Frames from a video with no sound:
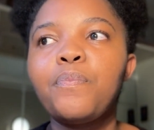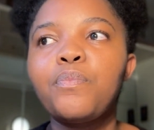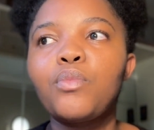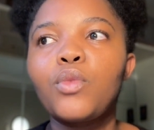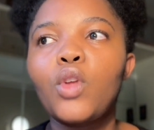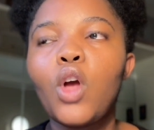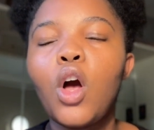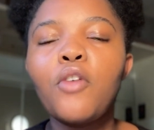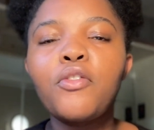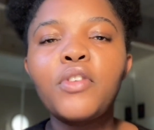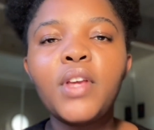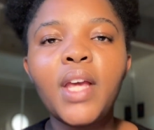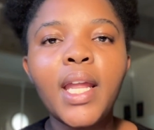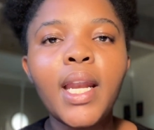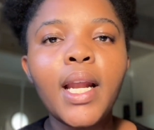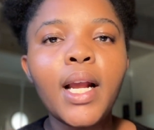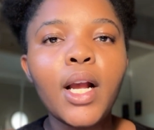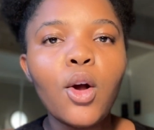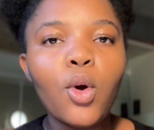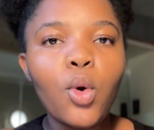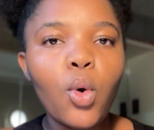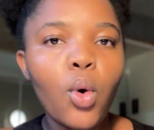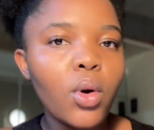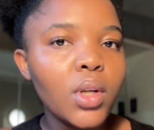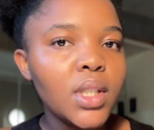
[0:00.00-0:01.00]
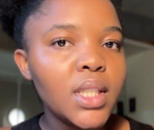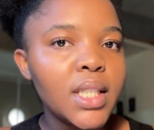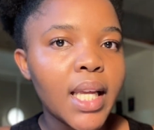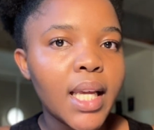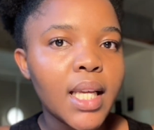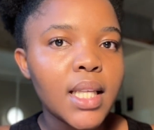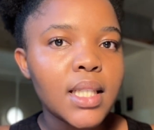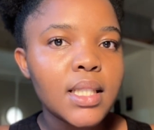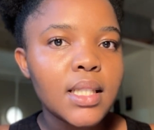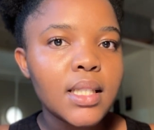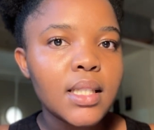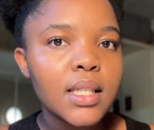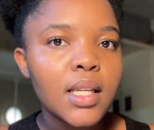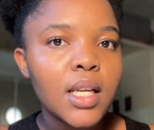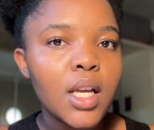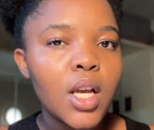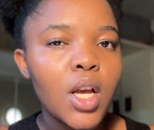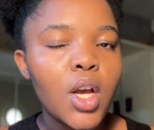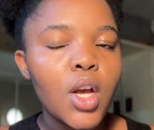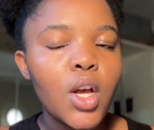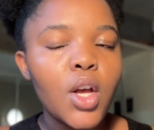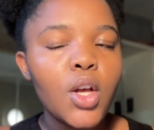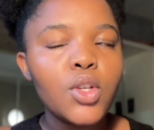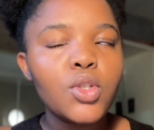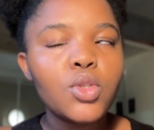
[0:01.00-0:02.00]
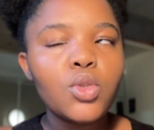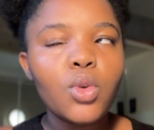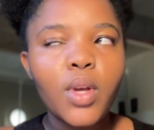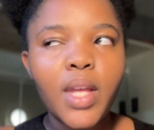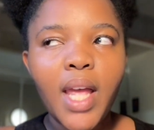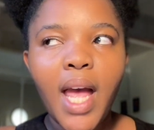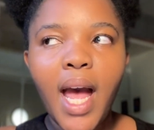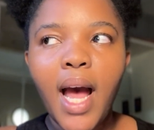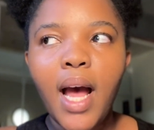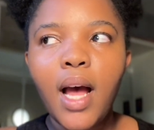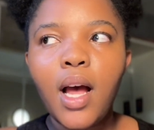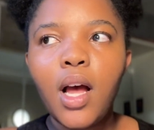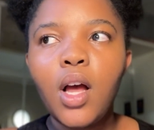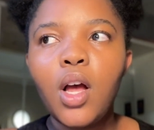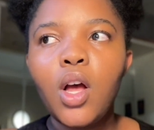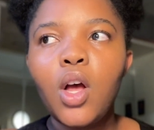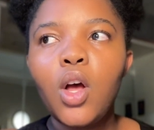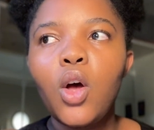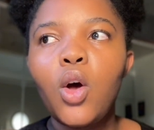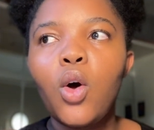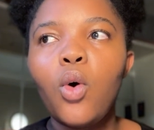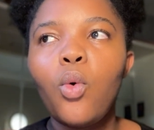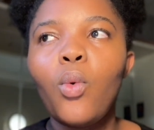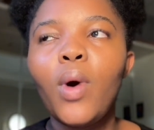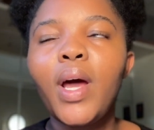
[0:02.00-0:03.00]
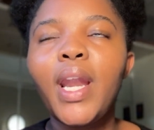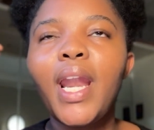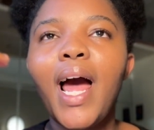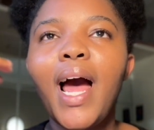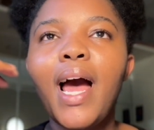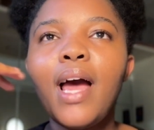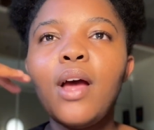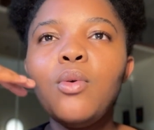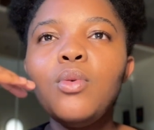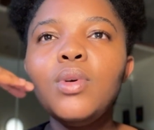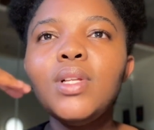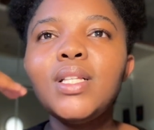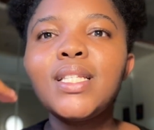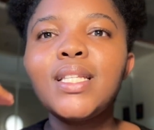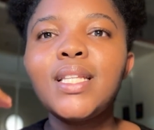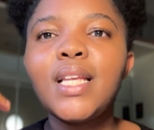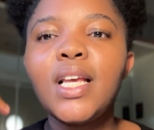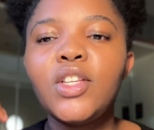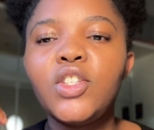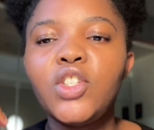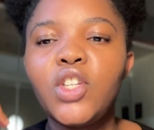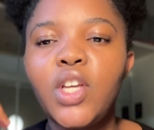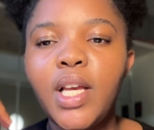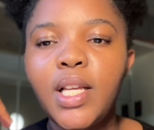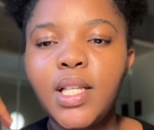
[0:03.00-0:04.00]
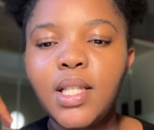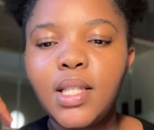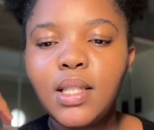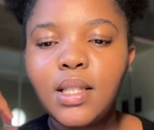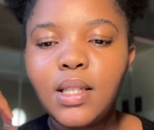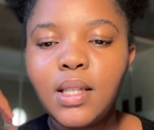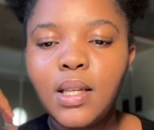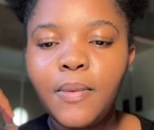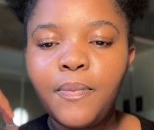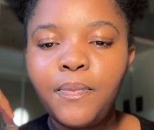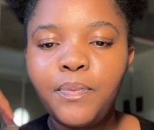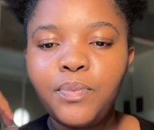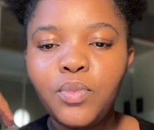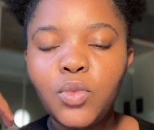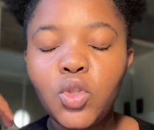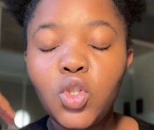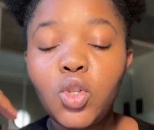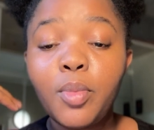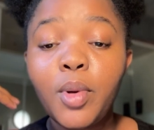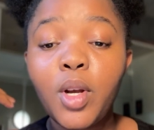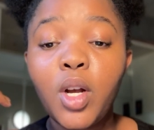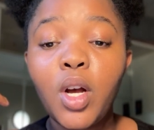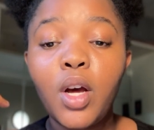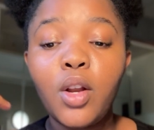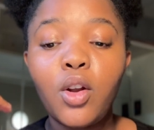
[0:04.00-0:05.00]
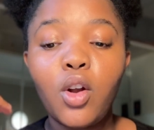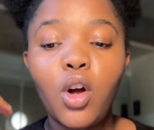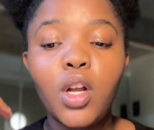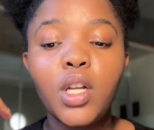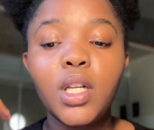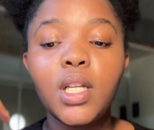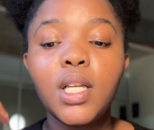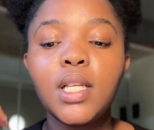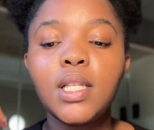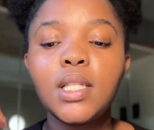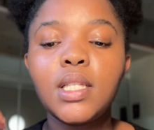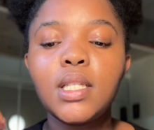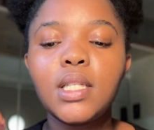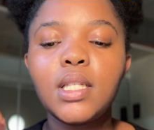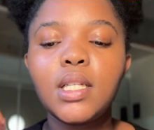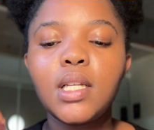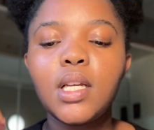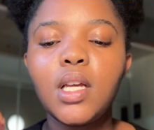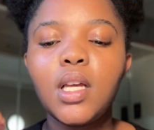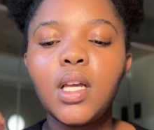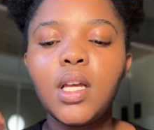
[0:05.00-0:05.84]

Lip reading: of getting a court date. So yeah, what I would suggest, to be quite honest,